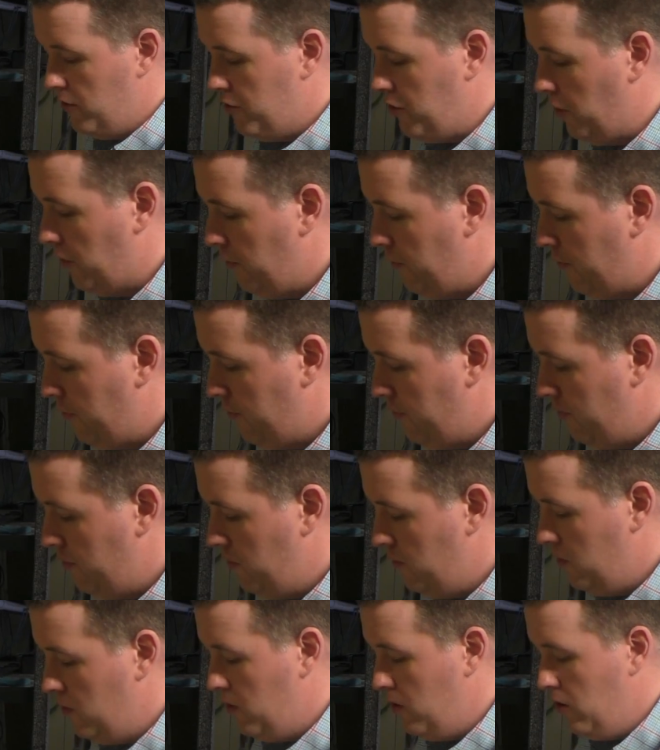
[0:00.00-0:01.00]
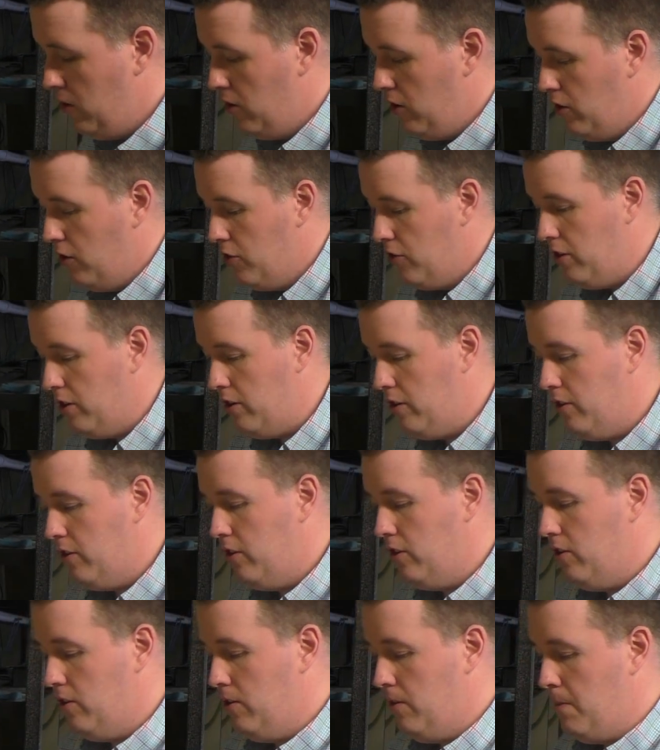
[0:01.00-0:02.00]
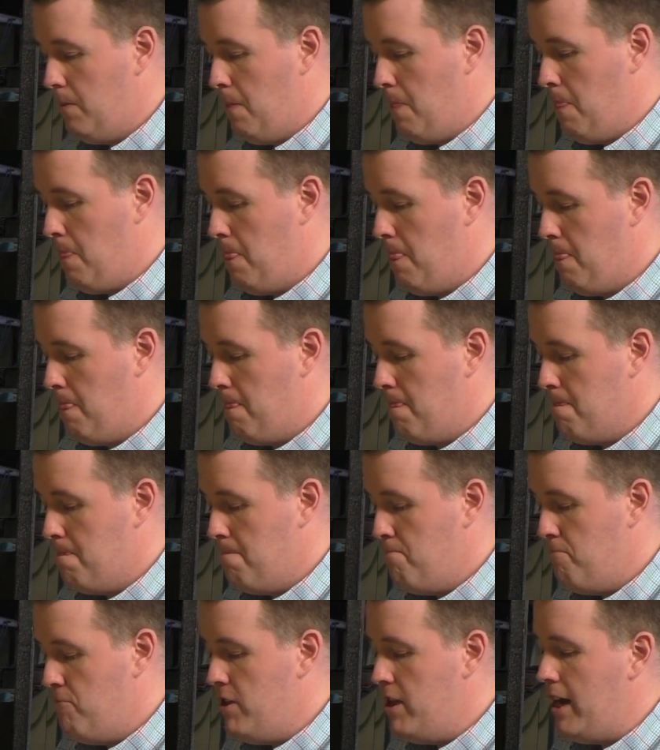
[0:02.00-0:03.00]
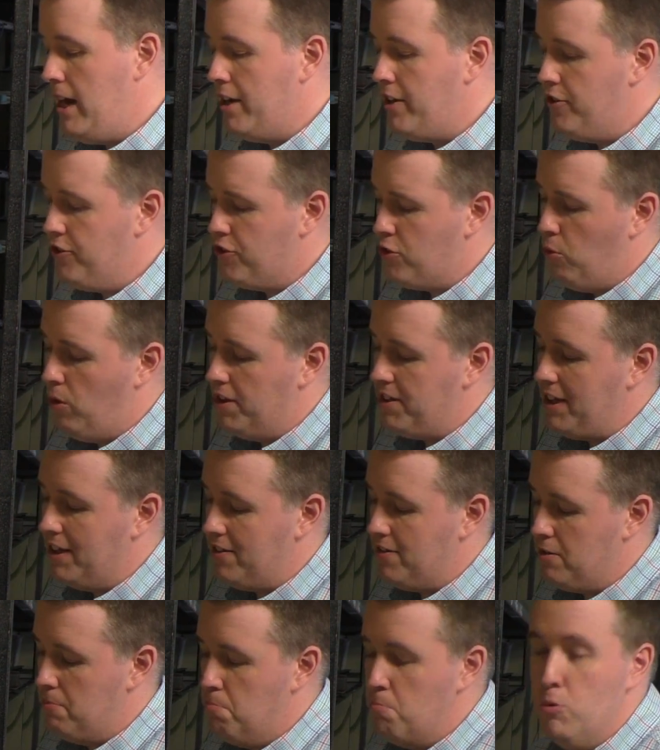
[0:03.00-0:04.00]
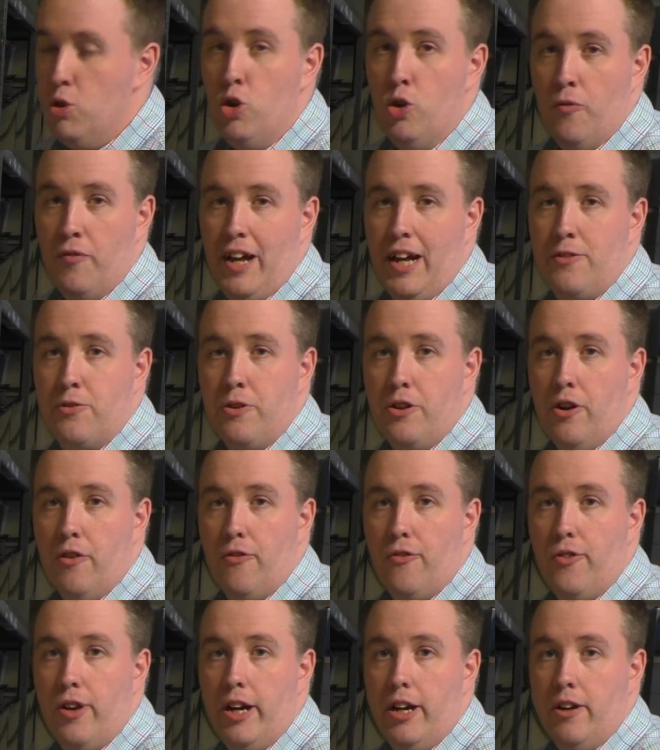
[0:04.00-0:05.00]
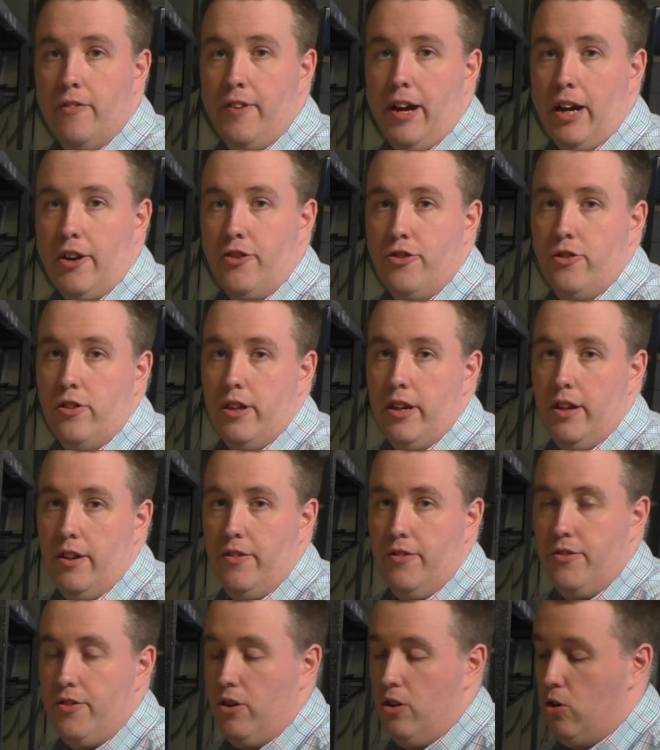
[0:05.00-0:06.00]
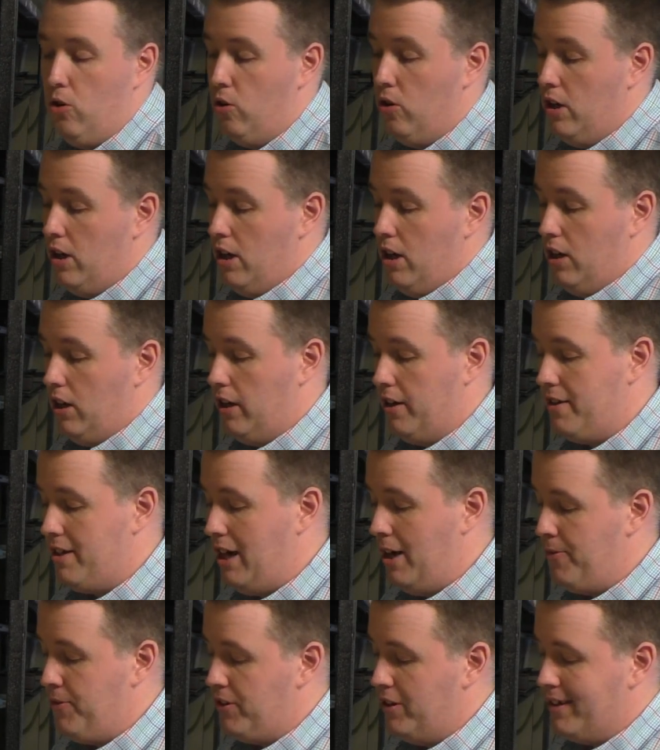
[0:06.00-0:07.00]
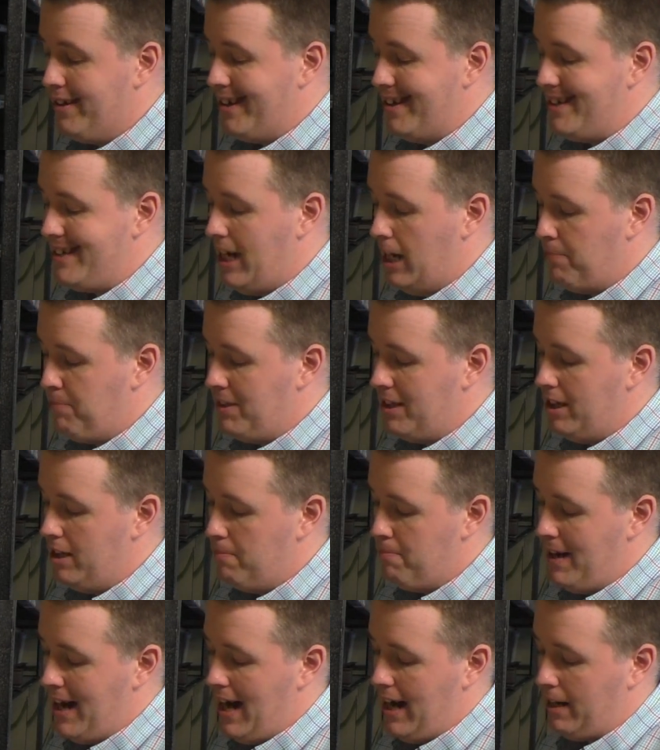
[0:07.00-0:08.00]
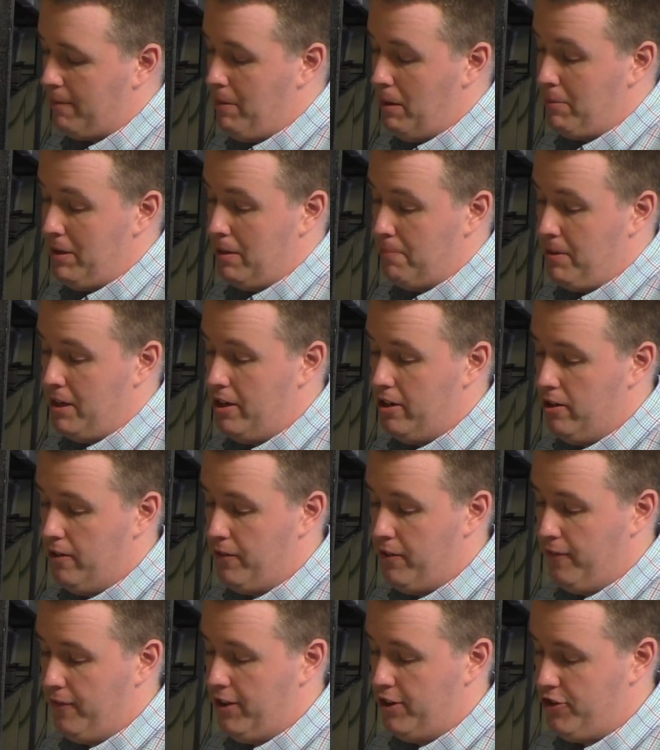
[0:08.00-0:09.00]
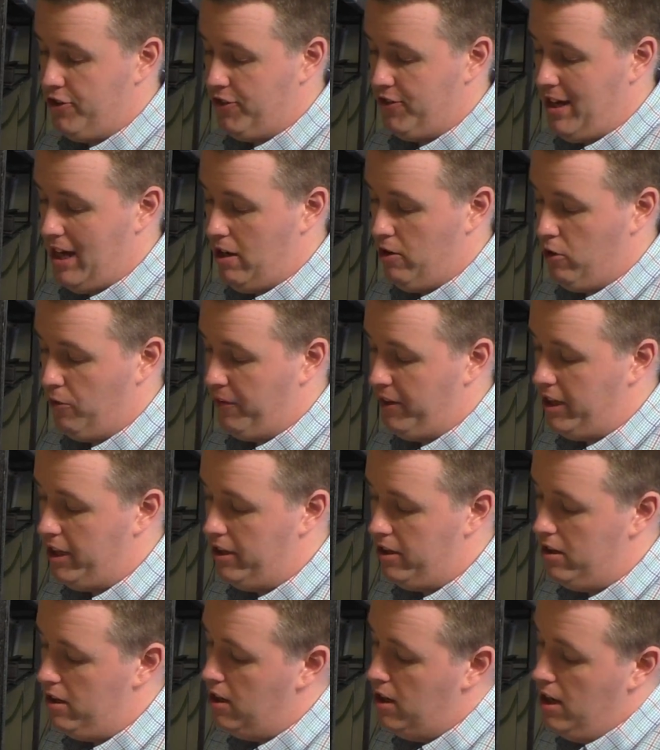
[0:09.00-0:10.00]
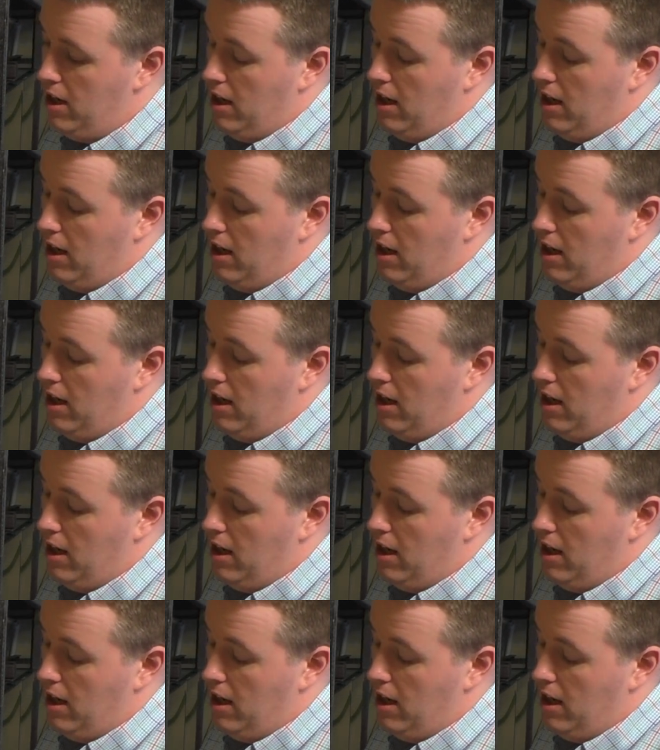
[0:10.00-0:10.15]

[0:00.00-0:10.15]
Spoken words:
I don't know what people use. Styrofoam peanuts. Yeah, you just don't want things to move. That's what you're afraid of, actually. And so a lot of times you're either going to tape the heat pack maybe up here if your fish is down over here.